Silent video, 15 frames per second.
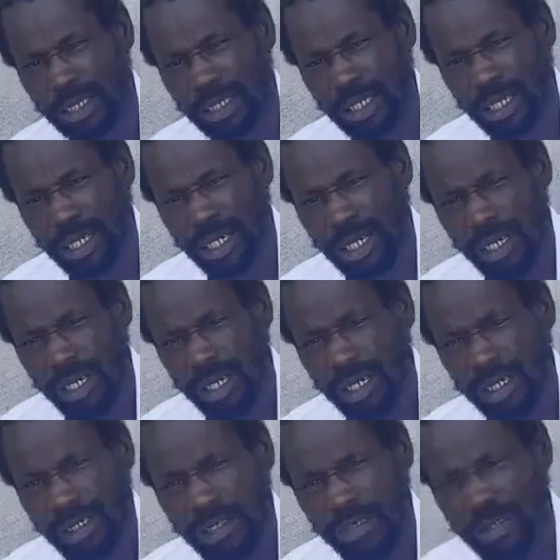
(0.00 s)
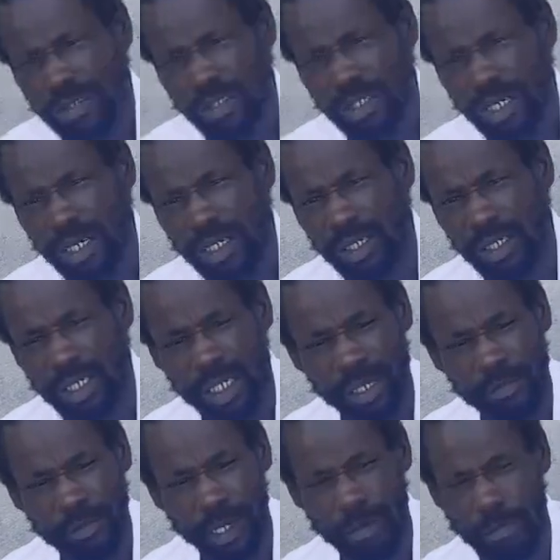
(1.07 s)
Right.
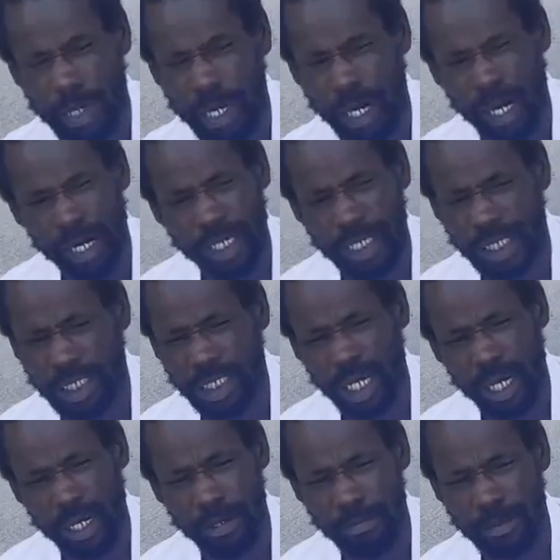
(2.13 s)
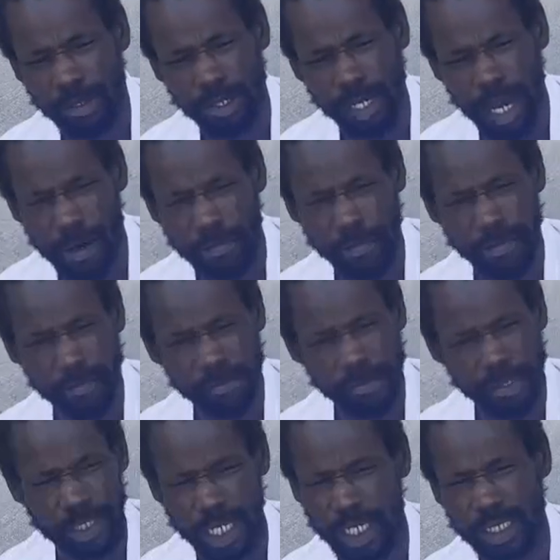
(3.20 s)
Give them a hug and tell them you love
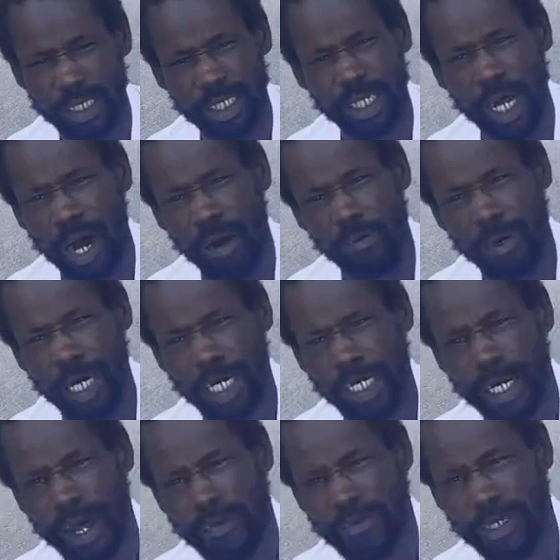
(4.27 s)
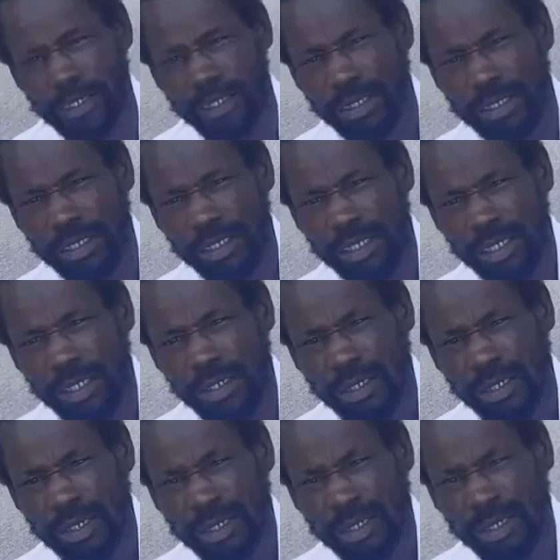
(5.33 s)
them. Just love one another.
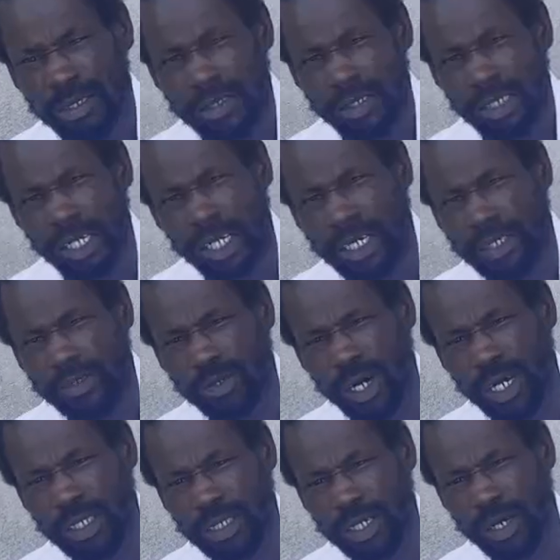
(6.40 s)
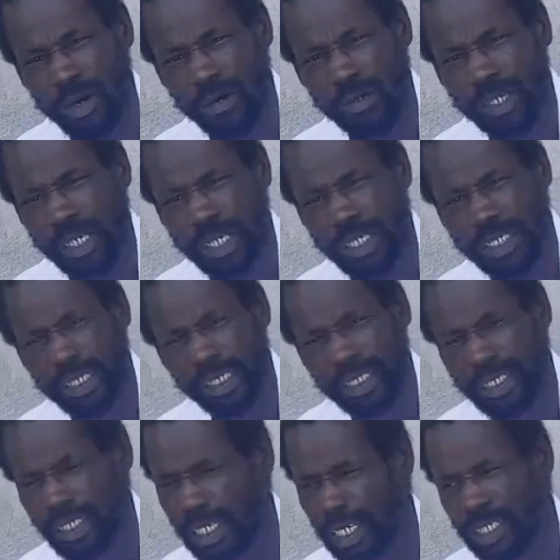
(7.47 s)
Leave the drugs alone. You
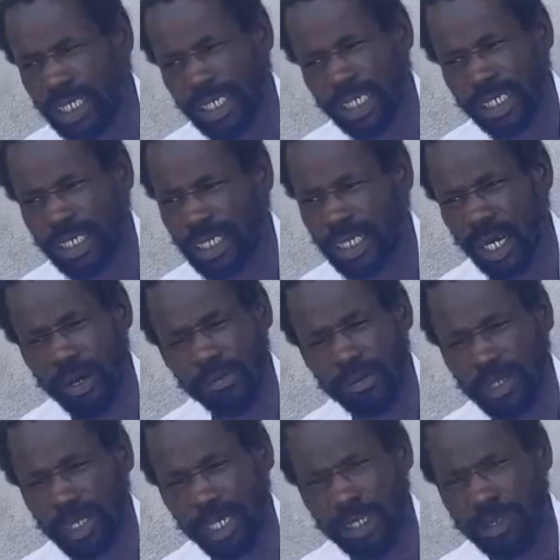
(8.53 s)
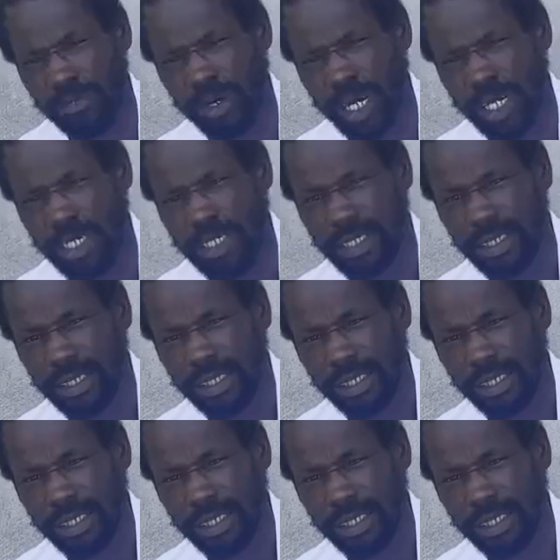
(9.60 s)
just get yourself situated.